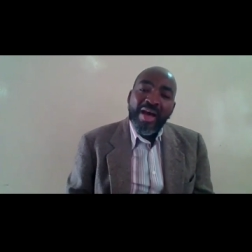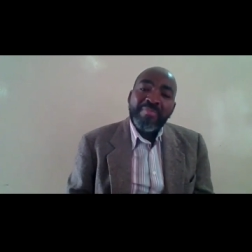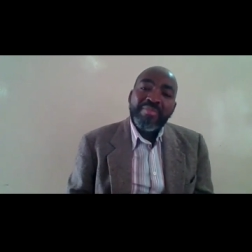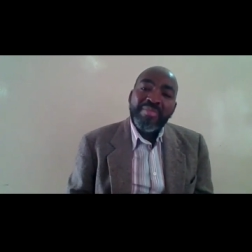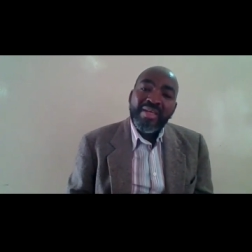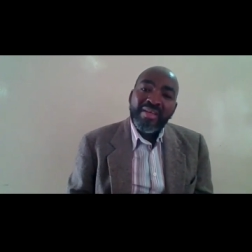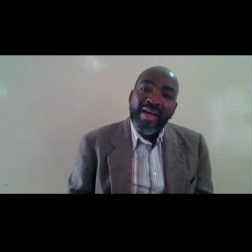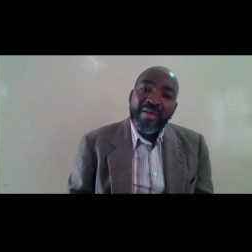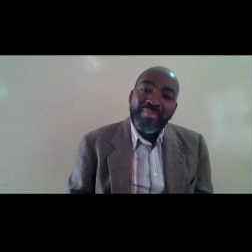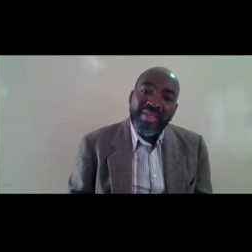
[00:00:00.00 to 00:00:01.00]
a, me
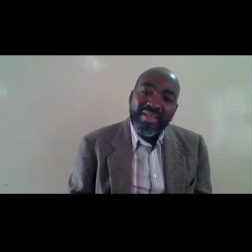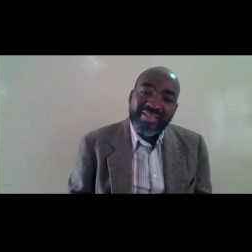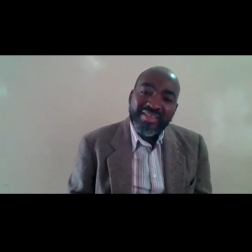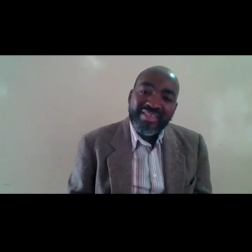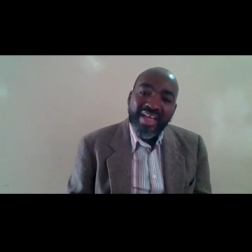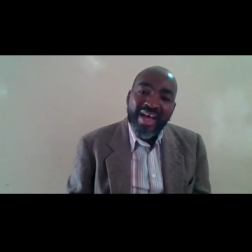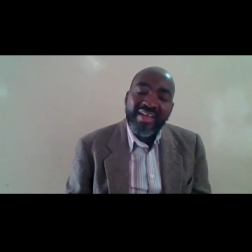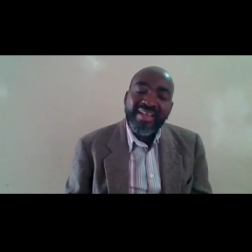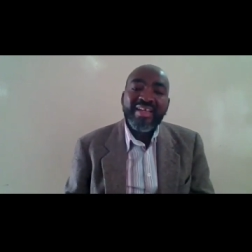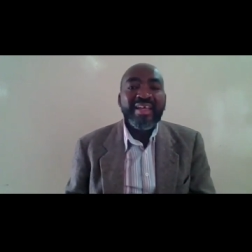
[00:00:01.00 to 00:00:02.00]
a means
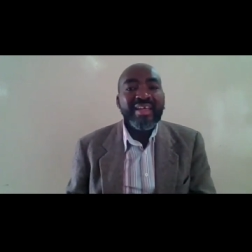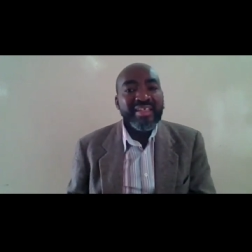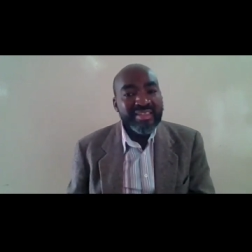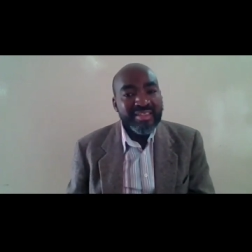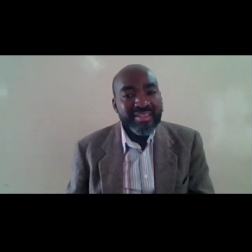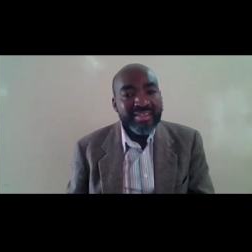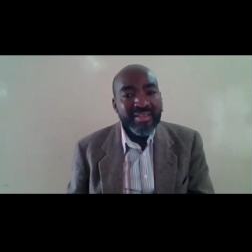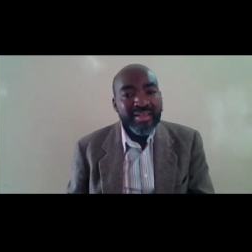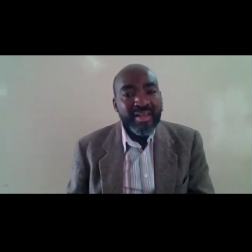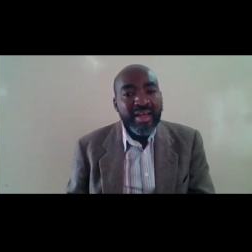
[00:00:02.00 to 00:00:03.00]
and an end.
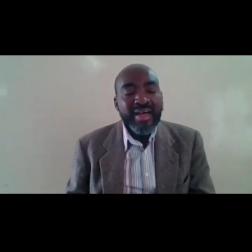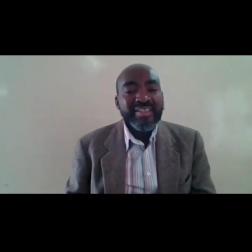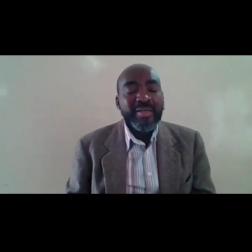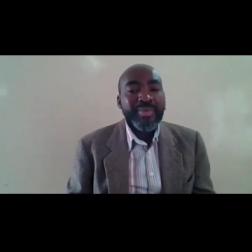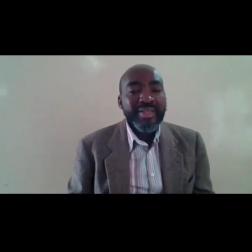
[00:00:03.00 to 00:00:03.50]
As a